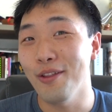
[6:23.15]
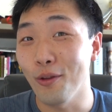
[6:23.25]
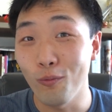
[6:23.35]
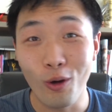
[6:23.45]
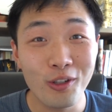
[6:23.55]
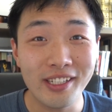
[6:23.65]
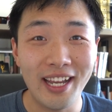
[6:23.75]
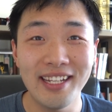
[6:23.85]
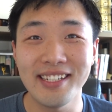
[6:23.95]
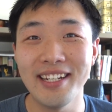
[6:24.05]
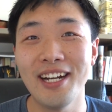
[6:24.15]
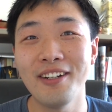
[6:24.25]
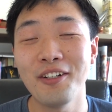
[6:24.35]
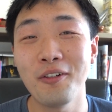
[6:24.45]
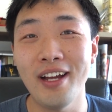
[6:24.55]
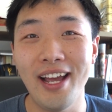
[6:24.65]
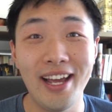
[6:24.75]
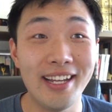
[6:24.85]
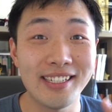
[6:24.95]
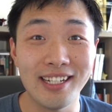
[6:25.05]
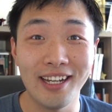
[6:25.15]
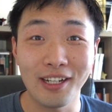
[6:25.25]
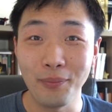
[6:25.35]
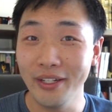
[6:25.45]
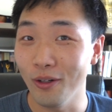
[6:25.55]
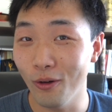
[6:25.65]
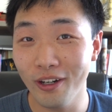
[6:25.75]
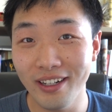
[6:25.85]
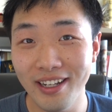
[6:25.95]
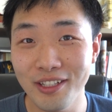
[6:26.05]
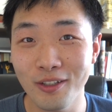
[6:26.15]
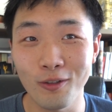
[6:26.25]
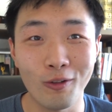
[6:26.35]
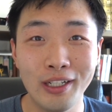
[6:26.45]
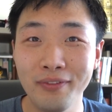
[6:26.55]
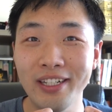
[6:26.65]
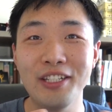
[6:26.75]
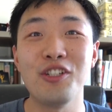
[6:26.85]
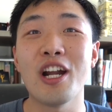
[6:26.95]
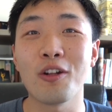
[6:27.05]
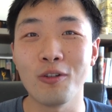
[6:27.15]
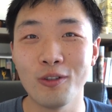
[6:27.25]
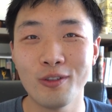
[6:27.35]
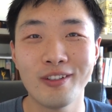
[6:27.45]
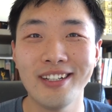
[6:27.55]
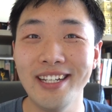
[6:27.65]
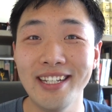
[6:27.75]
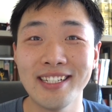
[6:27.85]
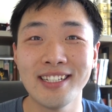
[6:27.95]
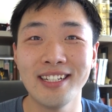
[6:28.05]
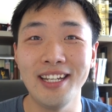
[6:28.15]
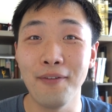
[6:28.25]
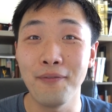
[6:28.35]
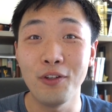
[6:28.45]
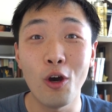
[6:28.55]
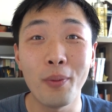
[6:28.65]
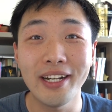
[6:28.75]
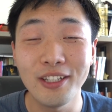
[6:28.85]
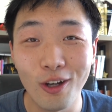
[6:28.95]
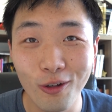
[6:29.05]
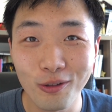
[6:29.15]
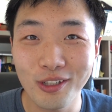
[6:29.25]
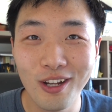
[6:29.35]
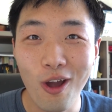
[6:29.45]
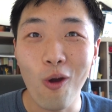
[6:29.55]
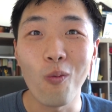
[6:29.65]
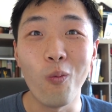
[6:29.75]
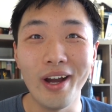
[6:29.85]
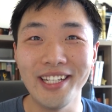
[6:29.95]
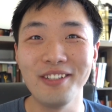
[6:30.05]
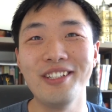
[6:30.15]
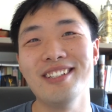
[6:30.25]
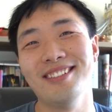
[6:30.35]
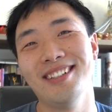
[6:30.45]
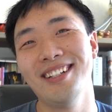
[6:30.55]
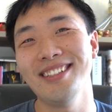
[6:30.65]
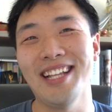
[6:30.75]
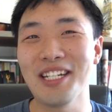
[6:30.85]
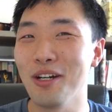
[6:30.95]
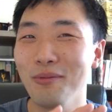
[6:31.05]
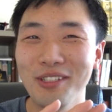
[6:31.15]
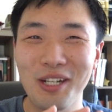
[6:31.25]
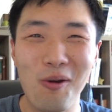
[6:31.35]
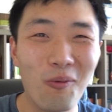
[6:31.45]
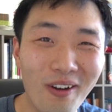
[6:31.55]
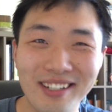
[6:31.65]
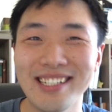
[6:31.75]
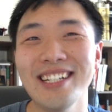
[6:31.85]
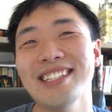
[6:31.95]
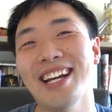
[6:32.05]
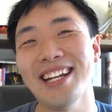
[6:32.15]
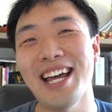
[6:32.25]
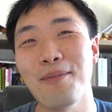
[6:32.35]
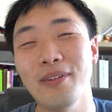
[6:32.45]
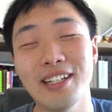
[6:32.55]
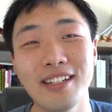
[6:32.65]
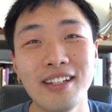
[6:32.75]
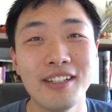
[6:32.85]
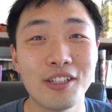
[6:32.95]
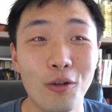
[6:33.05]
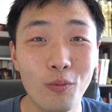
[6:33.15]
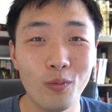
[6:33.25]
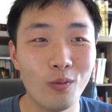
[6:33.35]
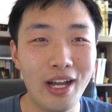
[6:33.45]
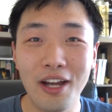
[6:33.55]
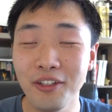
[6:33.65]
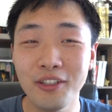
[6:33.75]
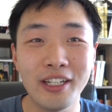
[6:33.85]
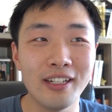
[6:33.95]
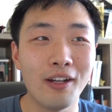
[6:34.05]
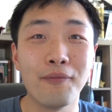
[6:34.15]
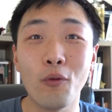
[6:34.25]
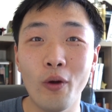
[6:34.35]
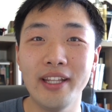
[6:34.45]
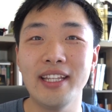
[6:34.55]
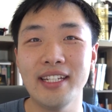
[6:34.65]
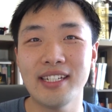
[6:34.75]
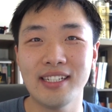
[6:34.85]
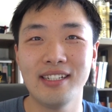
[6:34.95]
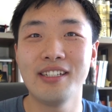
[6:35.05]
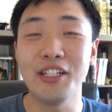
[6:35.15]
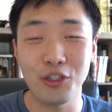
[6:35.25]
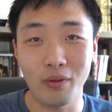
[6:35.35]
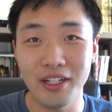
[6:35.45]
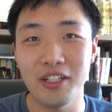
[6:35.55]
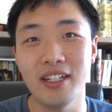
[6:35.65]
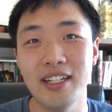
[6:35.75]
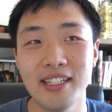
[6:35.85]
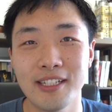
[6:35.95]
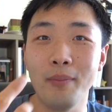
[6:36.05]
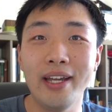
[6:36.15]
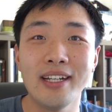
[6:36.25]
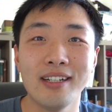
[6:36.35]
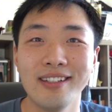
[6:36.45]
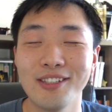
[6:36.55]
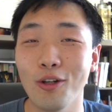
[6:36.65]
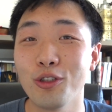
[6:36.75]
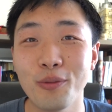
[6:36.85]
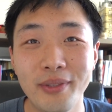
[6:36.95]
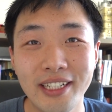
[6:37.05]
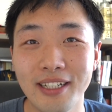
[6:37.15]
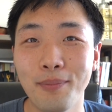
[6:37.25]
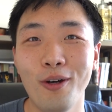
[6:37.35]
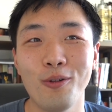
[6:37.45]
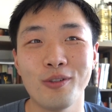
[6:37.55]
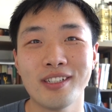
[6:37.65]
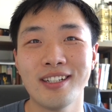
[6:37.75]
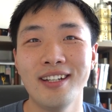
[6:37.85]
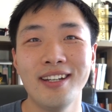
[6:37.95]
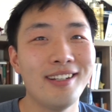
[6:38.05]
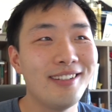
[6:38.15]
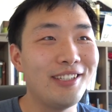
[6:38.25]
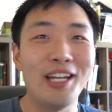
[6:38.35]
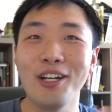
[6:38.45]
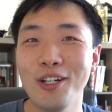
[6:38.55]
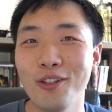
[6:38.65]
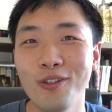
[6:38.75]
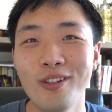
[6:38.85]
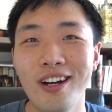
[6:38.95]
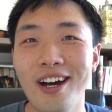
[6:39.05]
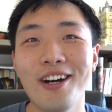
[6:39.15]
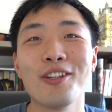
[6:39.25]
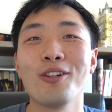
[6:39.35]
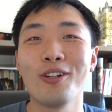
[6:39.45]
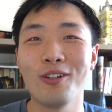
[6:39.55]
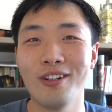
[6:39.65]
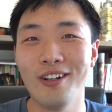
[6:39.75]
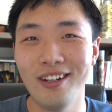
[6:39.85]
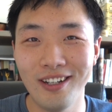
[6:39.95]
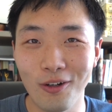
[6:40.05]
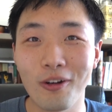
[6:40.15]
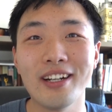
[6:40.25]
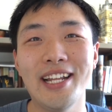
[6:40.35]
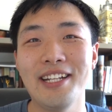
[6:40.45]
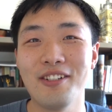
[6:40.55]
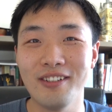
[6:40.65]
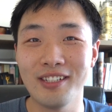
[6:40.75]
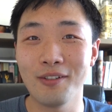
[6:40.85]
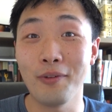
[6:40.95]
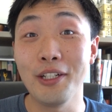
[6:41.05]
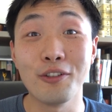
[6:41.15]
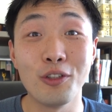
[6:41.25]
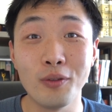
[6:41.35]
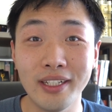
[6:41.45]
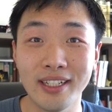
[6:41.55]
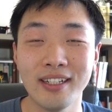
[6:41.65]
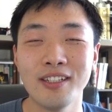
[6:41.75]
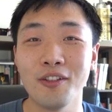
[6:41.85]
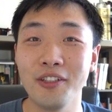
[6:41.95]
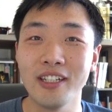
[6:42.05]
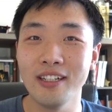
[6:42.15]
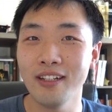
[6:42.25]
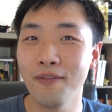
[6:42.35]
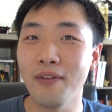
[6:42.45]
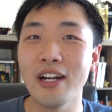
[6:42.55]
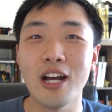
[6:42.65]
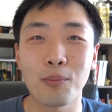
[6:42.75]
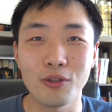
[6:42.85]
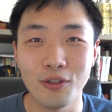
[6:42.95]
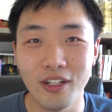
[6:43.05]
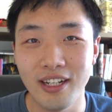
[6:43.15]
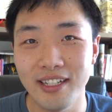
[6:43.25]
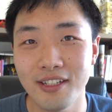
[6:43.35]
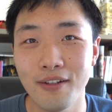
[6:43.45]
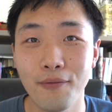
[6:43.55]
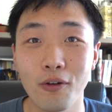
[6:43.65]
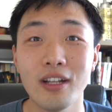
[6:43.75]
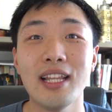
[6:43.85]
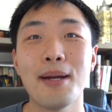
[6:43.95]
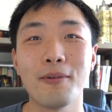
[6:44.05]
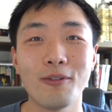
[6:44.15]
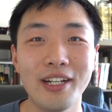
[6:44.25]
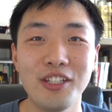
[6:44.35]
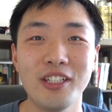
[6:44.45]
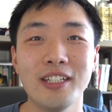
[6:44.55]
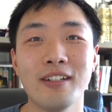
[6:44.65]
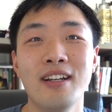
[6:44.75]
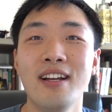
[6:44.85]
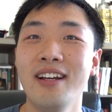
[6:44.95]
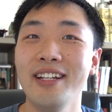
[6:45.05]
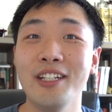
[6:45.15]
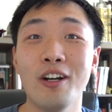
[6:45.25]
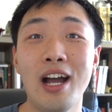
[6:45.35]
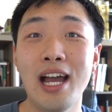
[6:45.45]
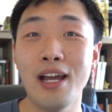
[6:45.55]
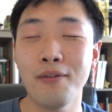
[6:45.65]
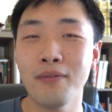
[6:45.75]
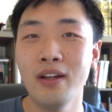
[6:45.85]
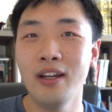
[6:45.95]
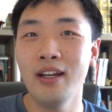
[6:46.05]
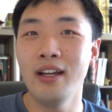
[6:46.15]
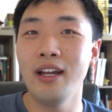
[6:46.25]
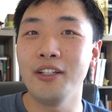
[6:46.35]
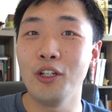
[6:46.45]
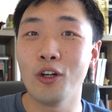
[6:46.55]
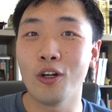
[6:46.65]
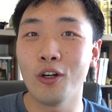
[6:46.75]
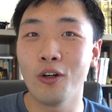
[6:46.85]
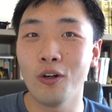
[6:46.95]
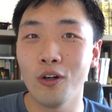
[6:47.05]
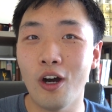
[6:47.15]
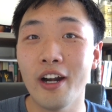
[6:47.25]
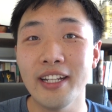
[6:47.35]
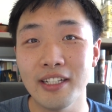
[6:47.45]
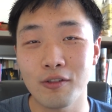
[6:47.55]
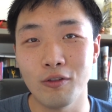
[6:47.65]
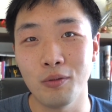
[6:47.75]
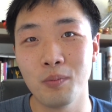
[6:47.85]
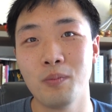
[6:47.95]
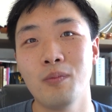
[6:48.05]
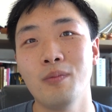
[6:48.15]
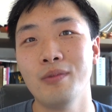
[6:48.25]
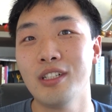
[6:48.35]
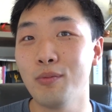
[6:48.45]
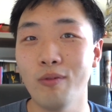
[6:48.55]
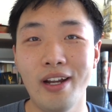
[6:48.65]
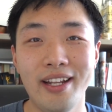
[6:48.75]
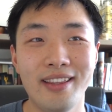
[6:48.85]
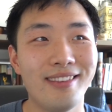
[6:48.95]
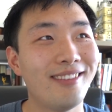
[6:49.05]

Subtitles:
The worst case scenario as a community organizer or even in general is if nobody knows what you do. That's almost the worst thing that can happen. So how you can avoid this situation is make social media posts, tell other organizers what you're doing so you can find opportunities for collaboration. Have your audience group spread